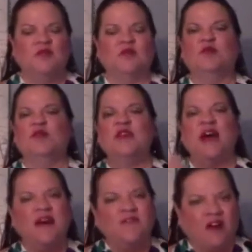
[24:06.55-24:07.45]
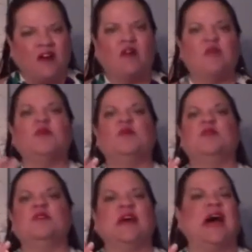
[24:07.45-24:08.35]
we wouldn't have harm, we
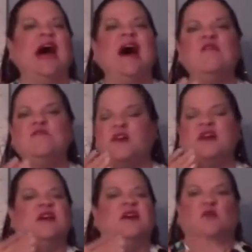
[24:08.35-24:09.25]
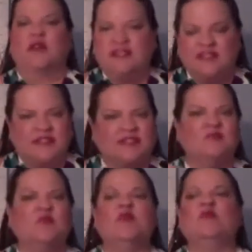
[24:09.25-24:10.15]
wouldn't have
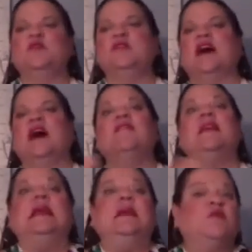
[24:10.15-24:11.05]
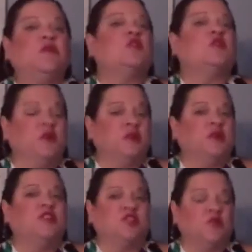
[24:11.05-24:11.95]
racism, we wouldn't have evil
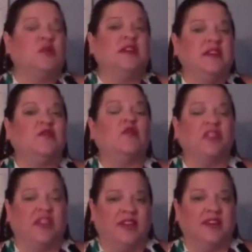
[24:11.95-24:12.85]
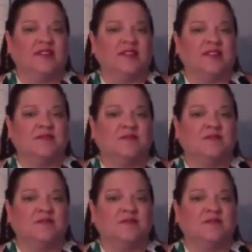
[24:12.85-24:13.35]
spirits doing evil things.